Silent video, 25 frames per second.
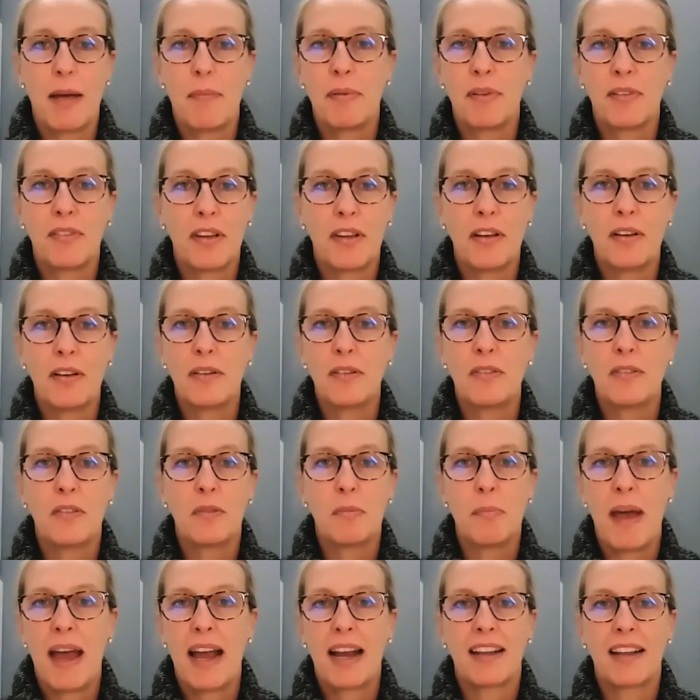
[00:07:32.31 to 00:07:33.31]

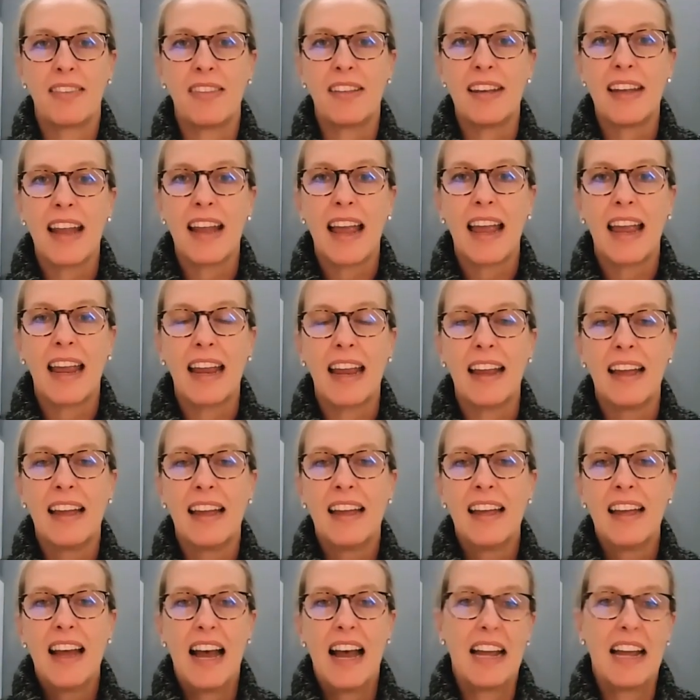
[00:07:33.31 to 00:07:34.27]
episodes back in the day.